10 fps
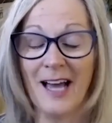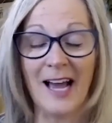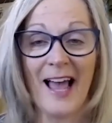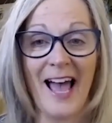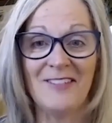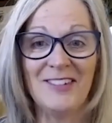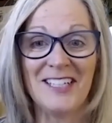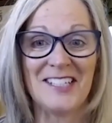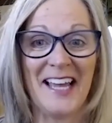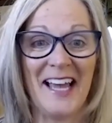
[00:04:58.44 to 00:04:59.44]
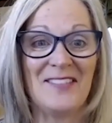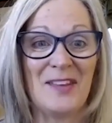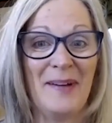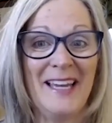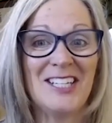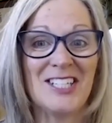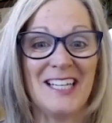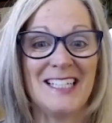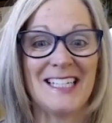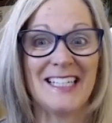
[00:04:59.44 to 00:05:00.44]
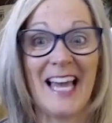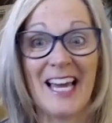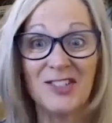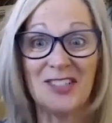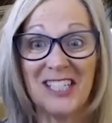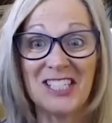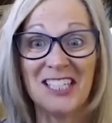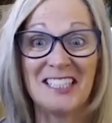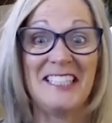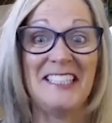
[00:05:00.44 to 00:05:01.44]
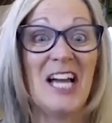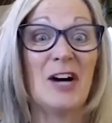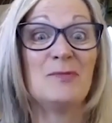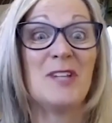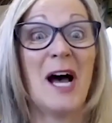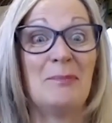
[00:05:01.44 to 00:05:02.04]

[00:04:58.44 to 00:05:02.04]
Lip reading: having to have the patient get traditionally numbed up,